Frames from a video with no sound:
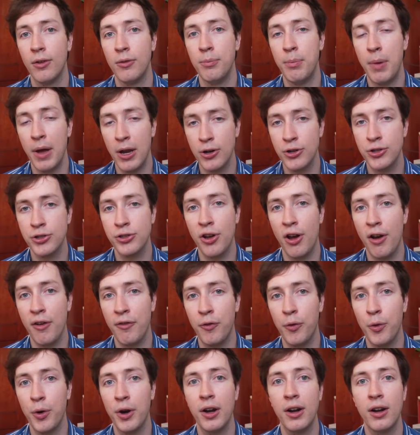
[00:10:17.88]
Better
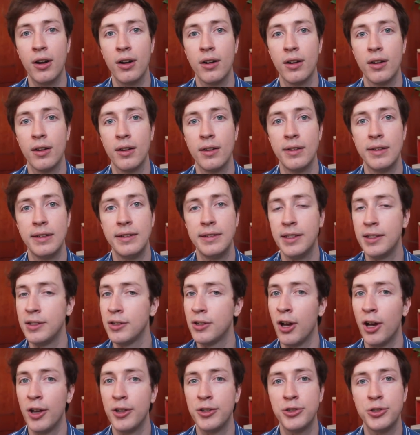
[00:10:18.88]
software. Didn't
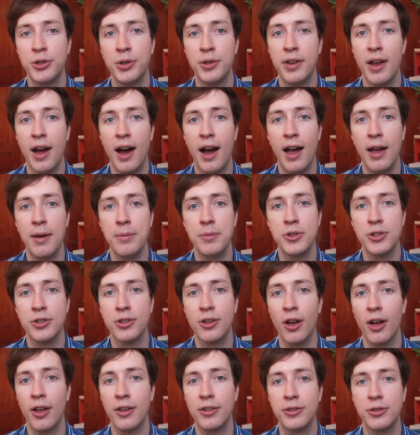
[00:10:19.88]
cost you a dime, just
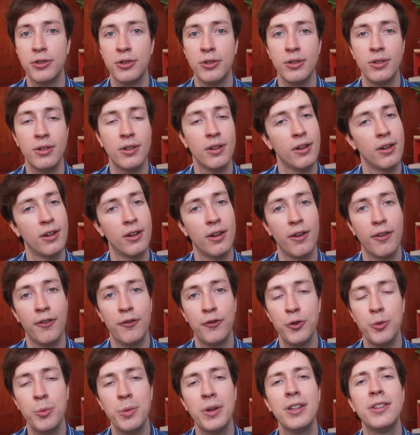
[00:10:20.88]
cost you
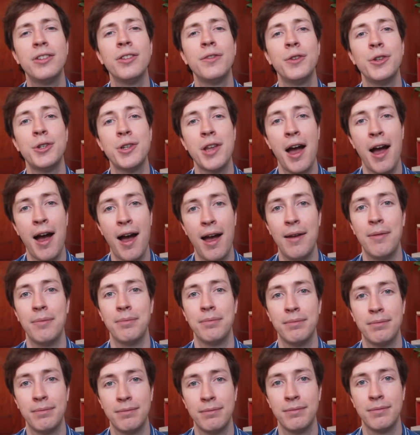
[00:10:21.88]
a few minutes of your time.
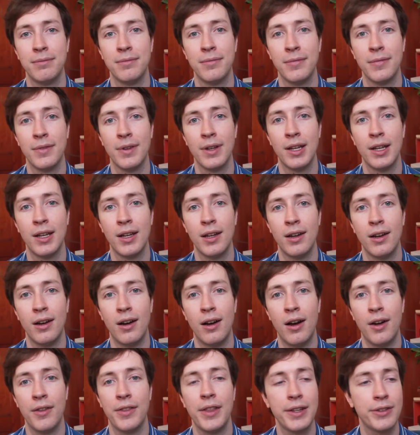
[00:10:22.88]

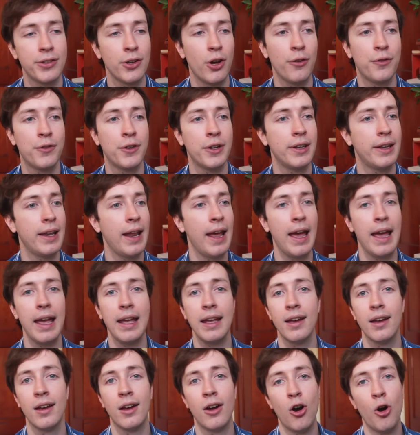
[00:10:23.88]
Uh, that's all for
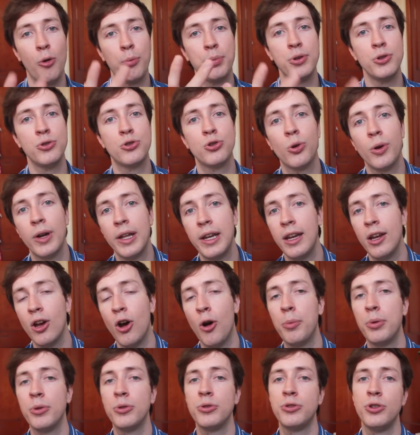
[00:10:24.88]
today. Hope you enjoyed it.
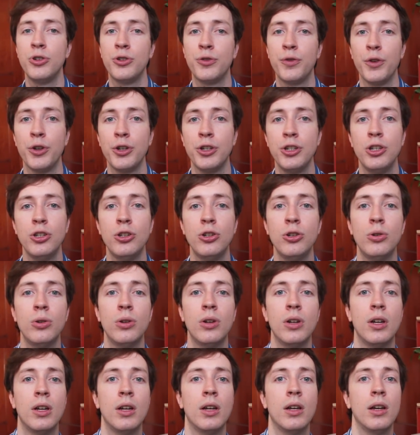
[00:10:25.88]
Hope it was useful to you.
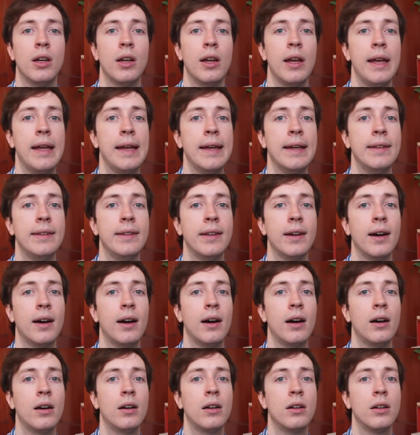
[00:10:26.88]
And
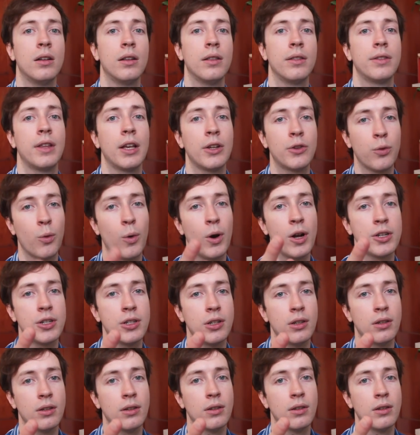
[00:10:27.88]
uh, Thanks for
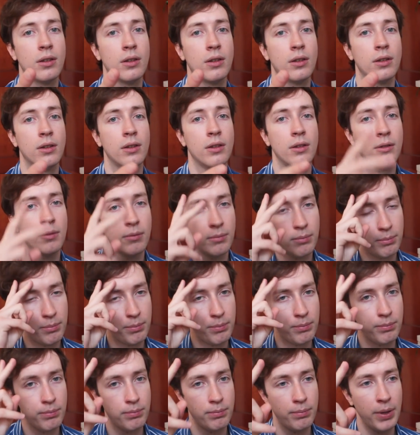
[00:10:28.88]
watching.
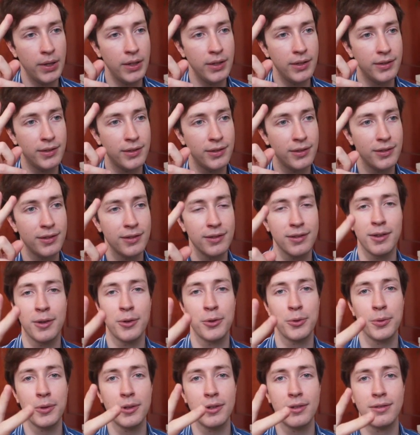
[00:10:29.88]
Peace. That
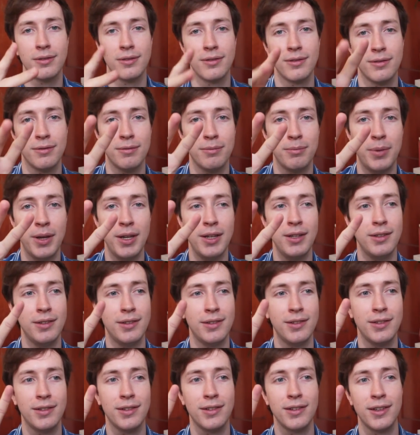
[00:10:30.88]
was weird.
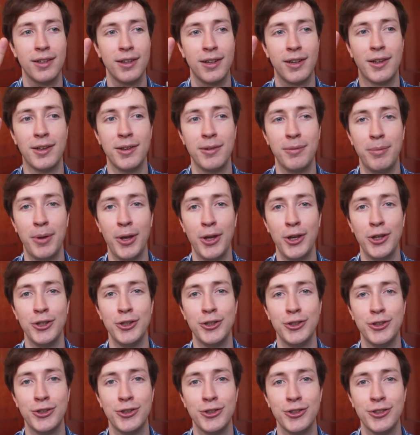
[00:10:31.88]
Peace.
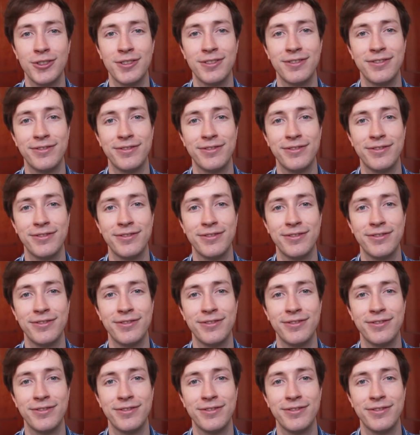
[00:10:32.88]
Peace.